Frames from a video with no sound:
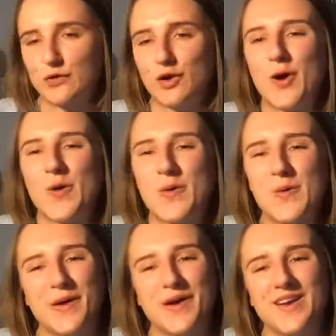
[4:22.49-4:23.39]

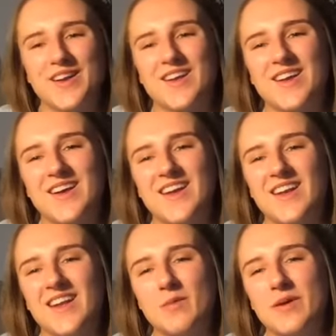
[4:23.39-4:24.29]
flow a
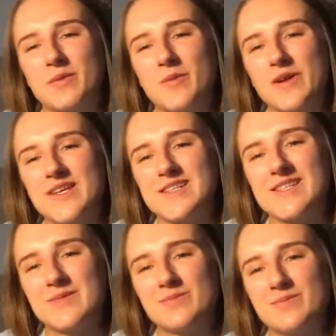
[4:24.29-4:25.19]
little bit more
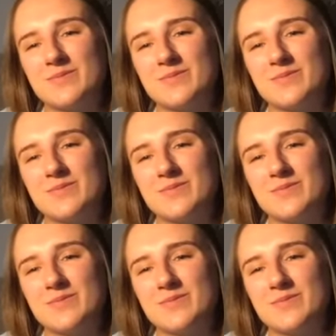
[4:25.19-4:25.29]
easy.